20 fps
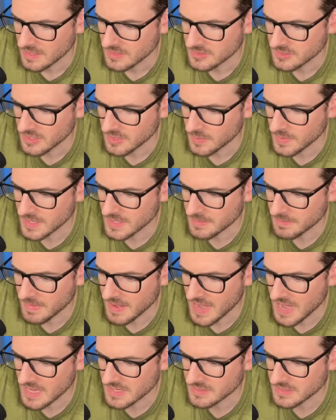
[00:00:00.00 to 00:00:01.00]
so that we can
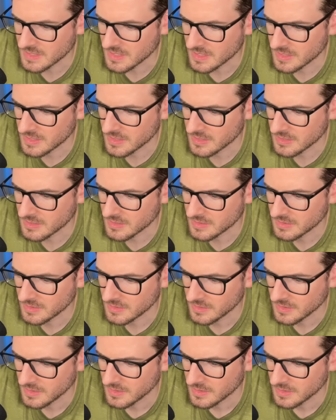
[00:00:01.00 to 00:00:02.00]
pass it in here.
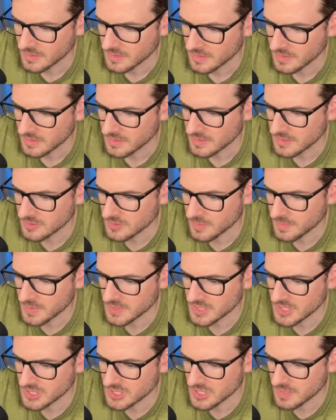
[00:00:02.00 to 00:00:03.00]
This will
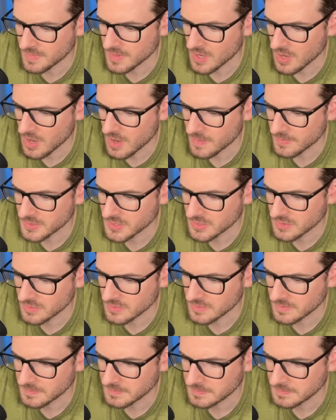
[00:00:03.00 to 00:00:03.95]
potentially be optional.